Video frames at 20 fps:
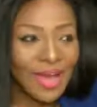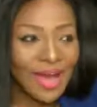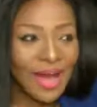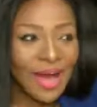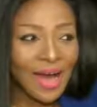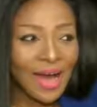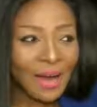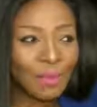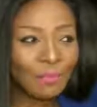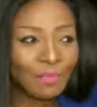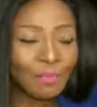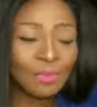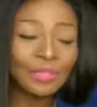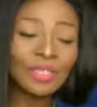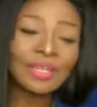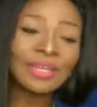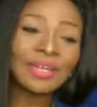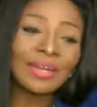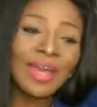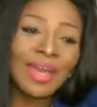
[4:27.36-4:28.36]
But
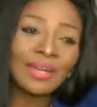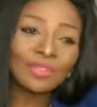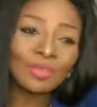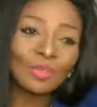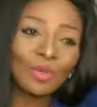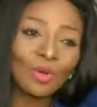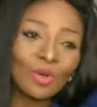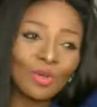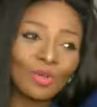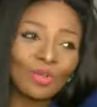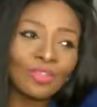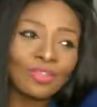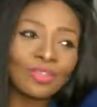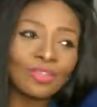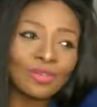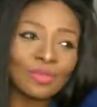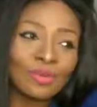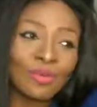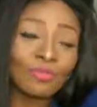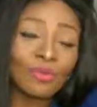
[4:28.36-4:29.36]
Mojec International,
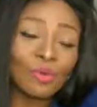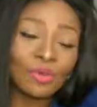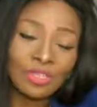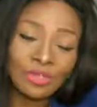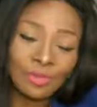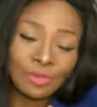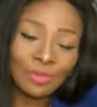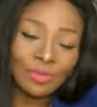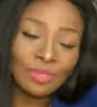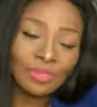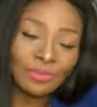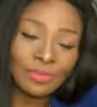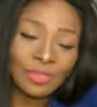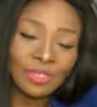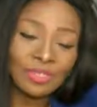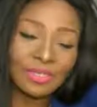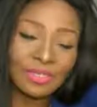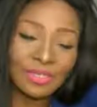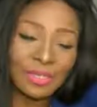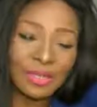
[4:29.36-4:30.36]
of course, which
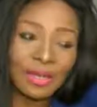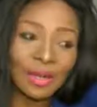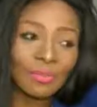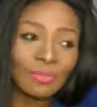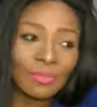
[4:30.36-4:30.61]
is the